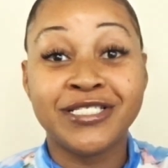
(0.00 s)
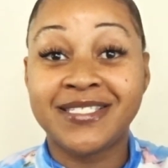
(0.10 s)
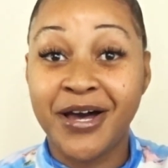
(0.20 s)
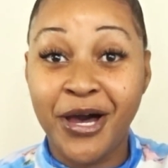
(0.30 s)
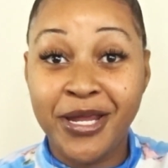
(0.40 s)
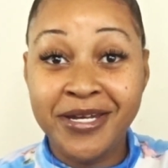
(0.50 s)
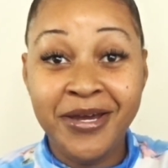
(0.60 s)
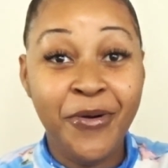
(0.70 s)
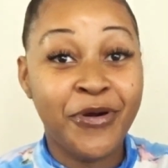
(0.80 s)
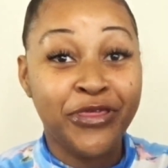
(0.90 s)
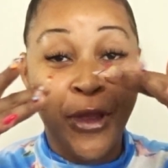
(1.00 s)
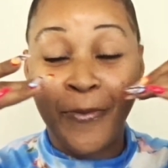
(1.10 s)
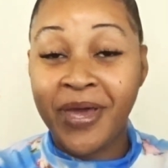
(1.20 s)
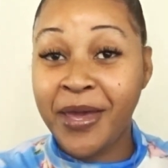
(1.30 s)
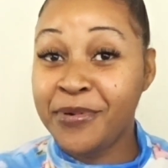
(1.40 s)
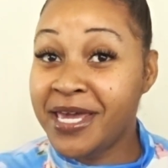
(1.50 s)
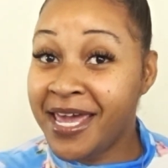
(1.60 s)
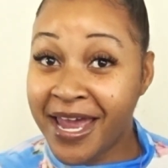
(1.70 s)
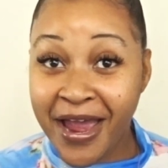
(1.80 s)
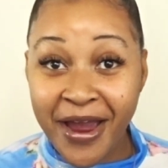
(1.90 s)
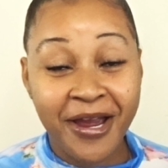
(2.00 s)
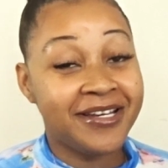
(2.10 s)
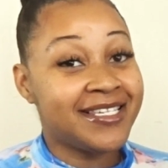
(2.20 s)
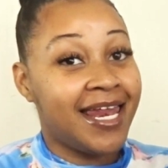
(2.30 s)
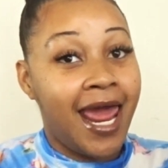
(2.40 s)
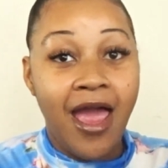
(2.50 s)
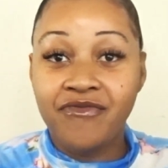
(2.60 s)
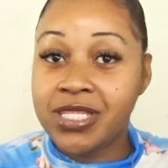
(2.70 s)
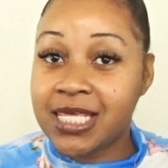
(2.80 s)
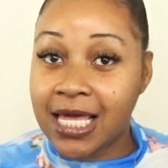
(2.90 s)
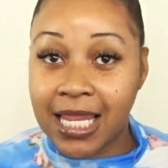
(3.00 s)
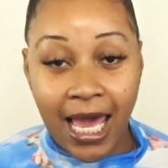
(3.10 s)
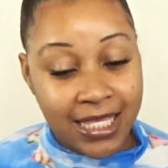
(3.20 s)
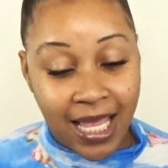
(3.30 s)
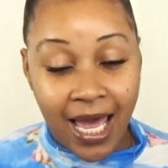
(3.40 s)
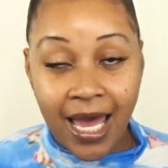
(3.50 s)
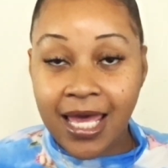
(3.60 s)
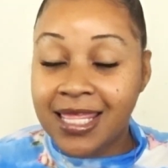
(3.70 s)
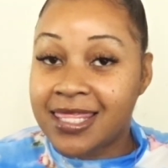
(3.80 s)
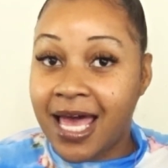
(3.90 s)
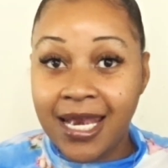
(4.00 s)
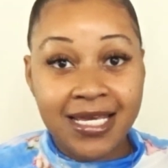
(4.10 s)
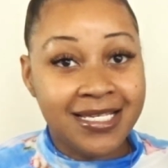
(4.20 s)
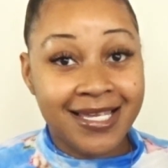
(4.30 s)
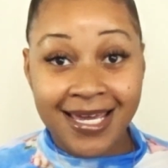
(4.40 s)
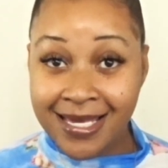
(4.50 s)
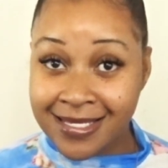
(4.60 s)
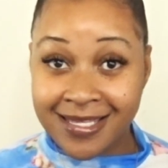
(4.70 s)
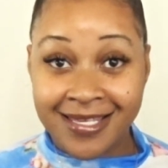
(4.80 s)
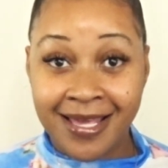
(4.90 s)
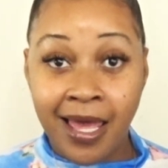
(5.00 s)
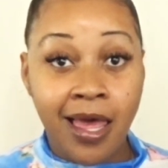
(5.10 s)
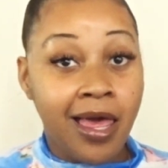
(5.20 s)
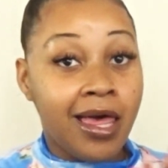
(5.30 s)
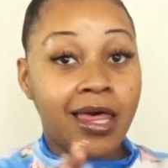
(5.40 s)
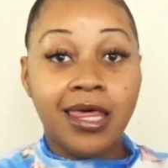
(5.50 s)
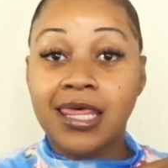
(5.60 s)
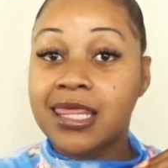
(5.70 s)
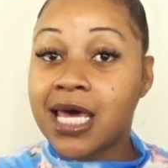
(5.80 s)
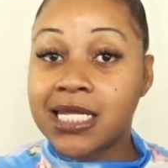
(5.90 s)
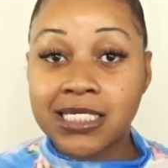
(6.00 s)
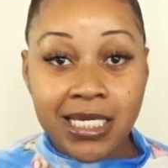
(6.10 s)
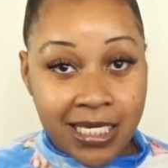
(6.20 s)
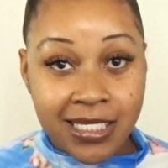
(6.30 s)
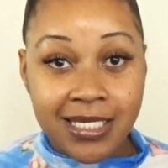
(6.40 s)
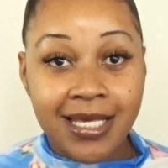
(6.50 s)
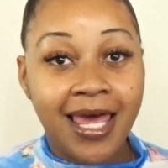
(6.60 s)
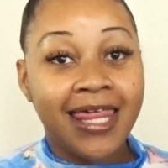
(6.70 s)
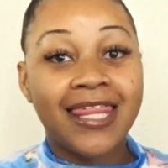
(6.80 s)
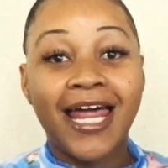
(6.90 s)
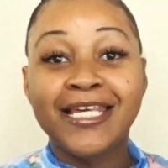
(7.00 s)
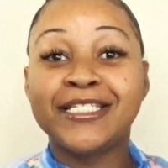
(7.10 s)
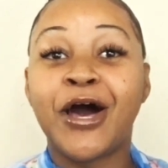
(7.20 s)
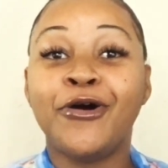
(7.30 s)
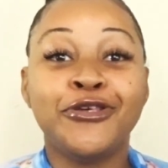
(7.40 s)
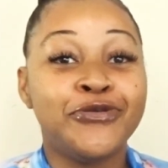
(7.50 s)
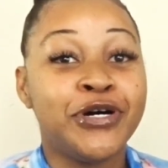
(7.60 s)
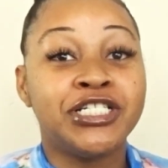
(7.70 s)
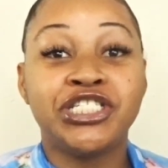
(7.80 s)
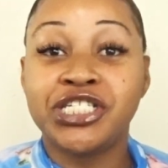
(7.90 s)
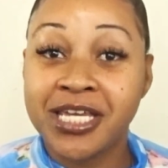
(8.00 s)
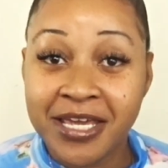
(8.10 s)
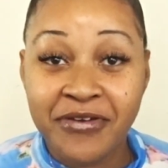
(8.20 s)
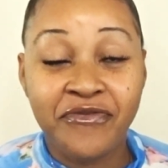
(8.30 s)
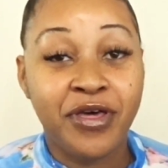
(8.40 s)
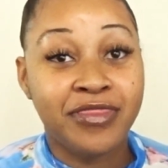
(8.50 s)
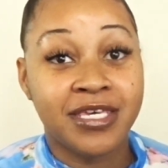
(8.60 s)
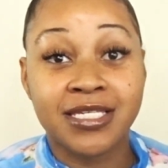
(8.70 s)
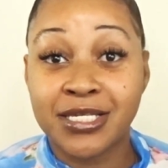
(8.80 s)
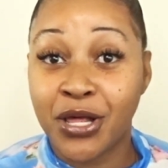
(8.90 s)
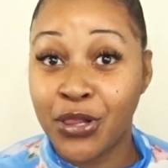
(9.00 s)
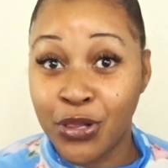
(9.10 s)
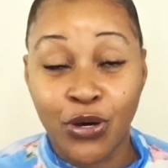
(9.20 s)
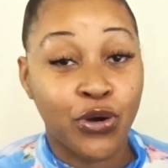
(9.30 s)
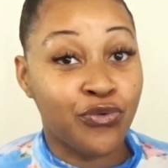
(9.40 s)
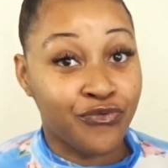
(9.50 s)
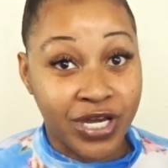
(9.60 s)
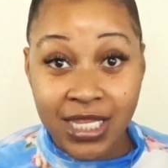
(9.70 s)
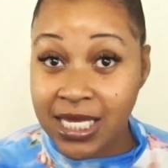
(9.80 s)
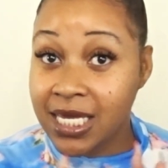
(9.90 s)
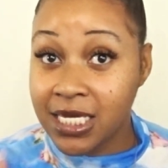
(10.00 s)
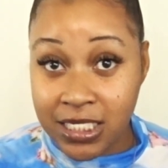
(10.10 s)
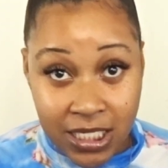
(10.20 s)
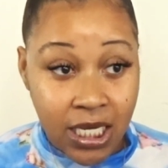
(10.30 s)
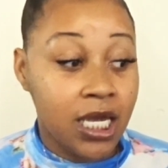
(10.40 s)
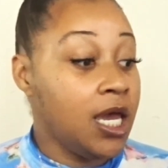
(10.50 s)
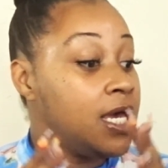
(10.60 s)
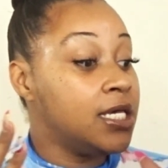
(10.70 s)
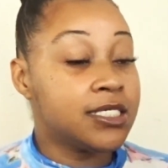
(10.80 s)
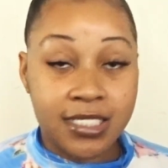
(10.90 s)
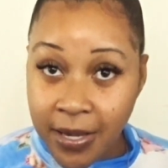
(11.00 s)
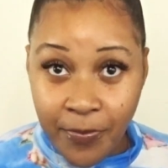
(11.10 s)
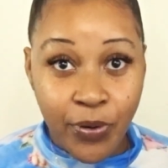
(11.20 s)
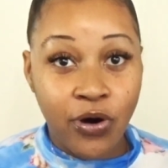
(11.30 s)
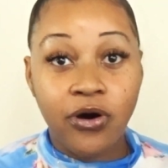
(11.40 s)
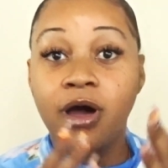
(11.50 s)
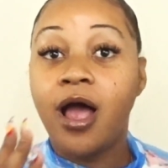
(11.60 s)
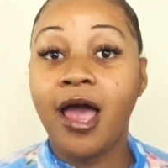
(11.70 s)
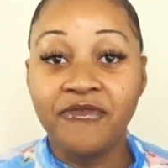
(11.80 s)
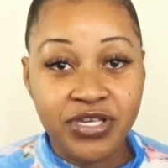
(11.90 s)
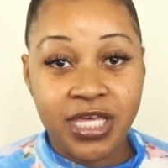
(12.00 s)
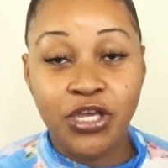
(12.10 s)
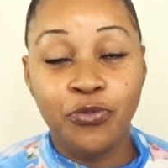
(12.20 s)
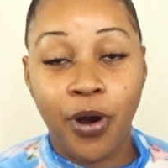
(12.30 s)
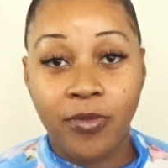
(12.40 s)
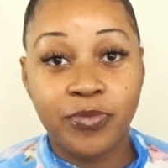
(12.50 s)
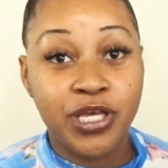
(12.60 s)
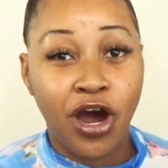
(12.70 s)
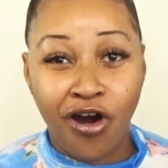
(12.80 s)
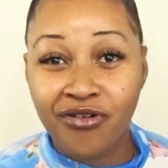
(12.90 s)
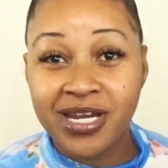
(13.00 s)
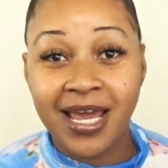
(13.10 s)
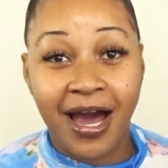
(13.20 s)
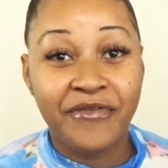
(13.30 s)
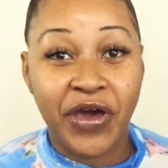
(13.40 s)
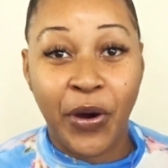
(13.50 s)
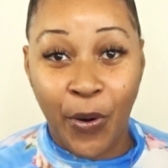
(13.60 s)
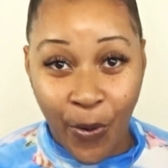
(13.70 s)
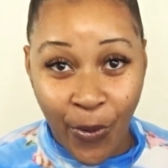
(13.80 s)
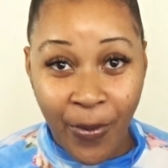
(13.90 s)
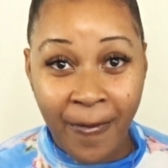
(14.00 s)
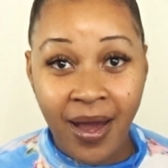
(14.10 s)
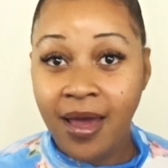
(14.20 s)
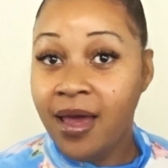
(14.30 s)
done with your baby hairs and everything like that, that is it. That is it. That is how you achieve this look. Really easy, simple, everything you probably already have at home.